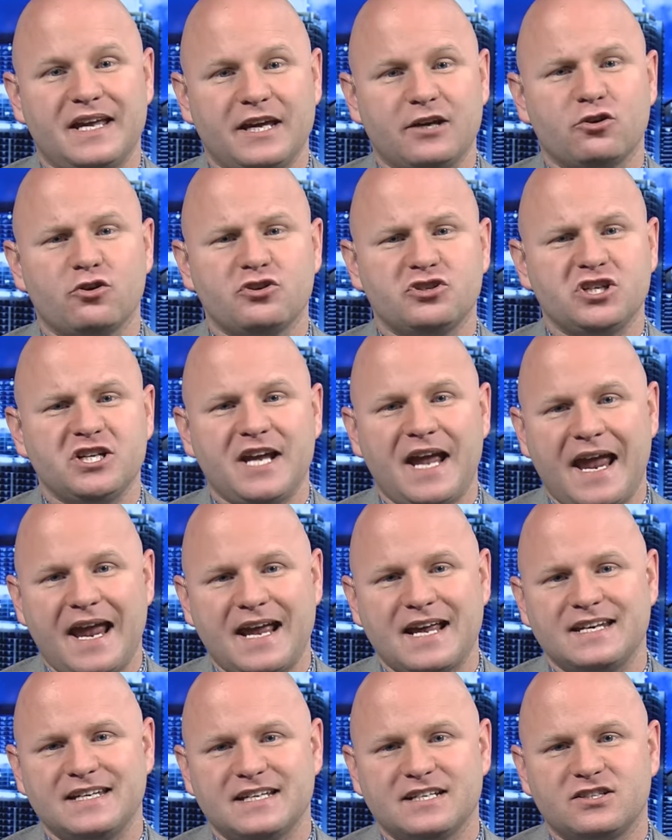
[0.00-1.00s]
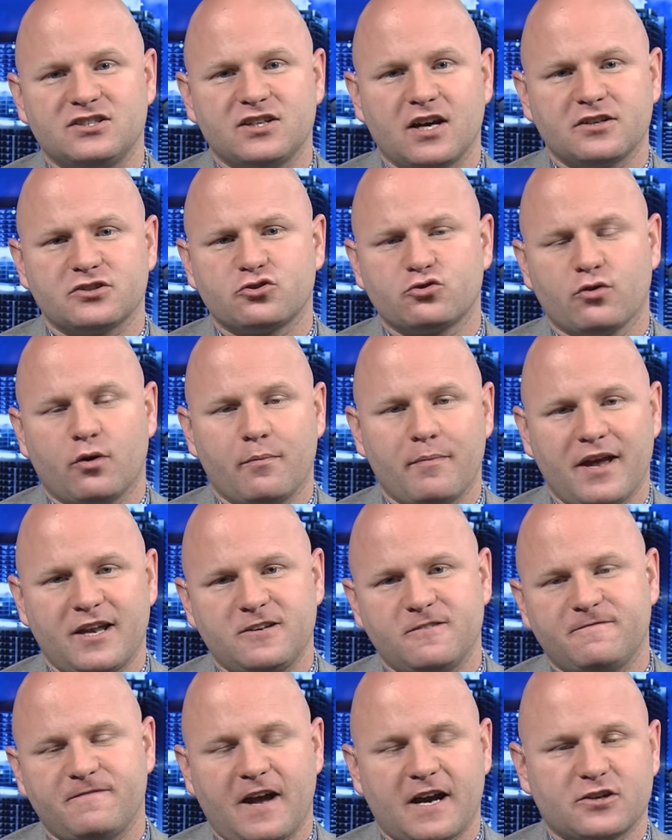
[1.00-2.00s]
energy and industrial
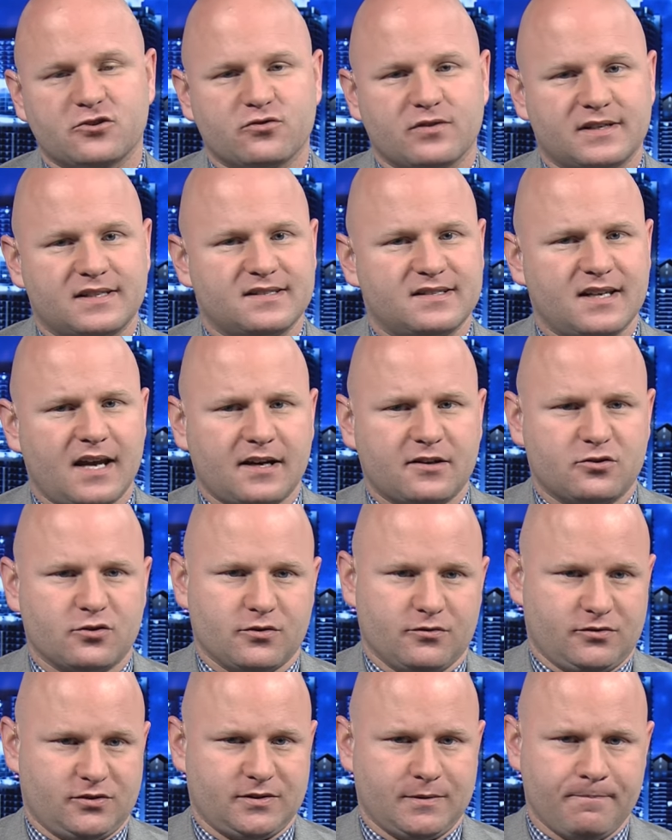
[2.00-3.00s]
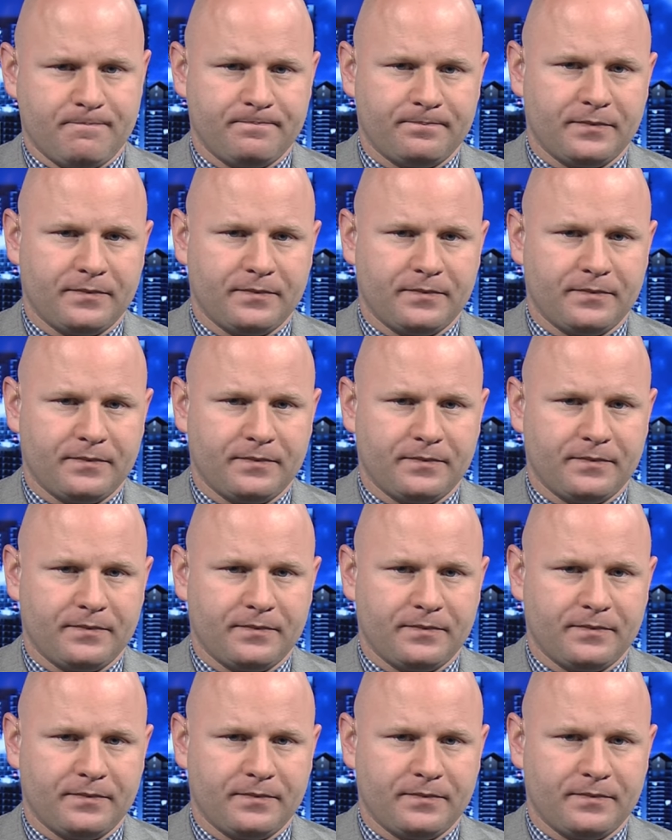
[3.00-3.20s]
manufacturing sectors.